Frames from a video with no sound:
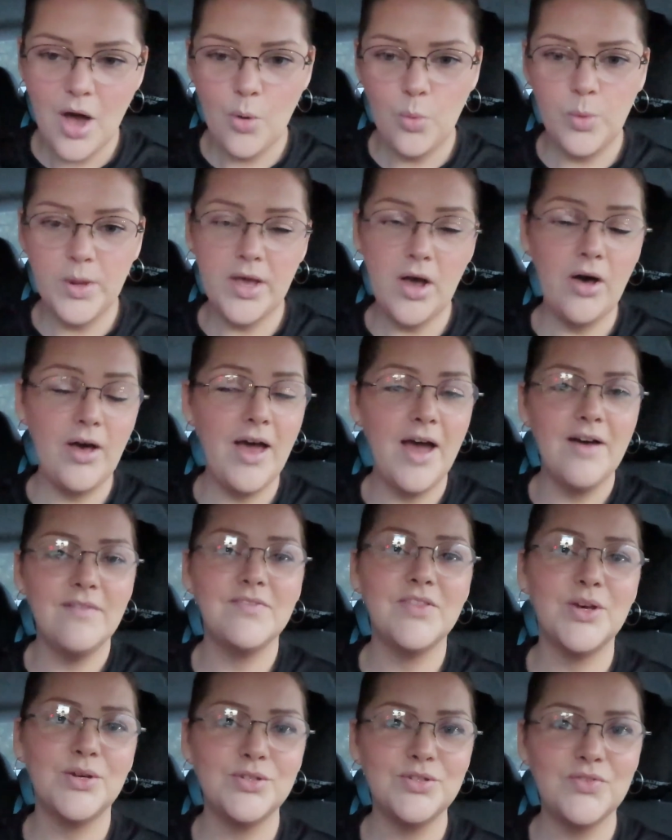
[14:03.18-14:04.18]
we all
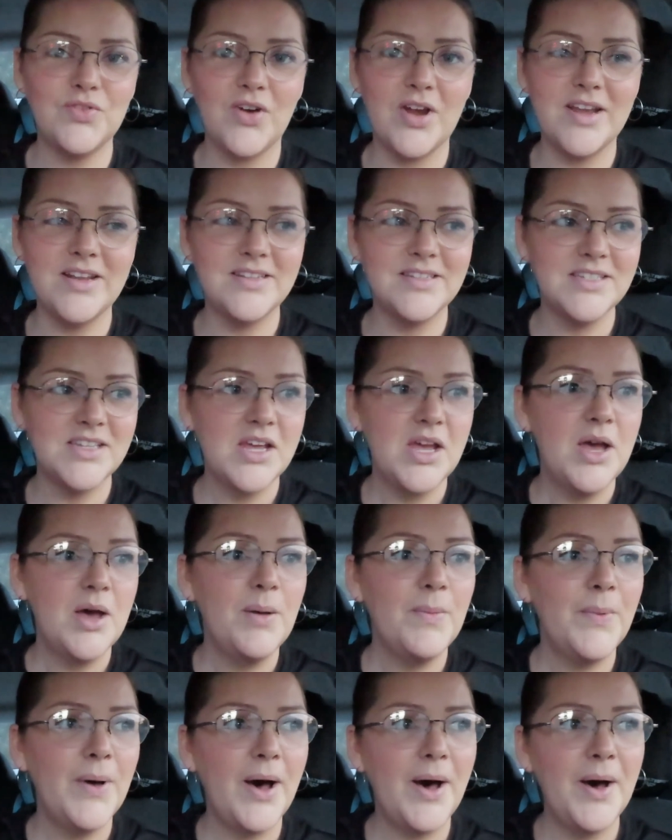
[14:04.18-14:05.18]
have those friends.
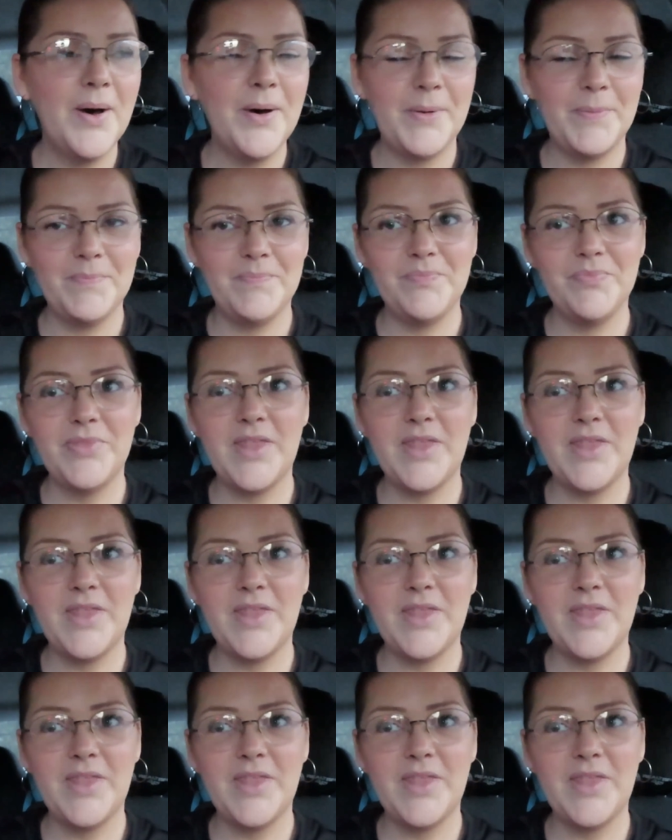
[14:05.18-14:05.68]
Um,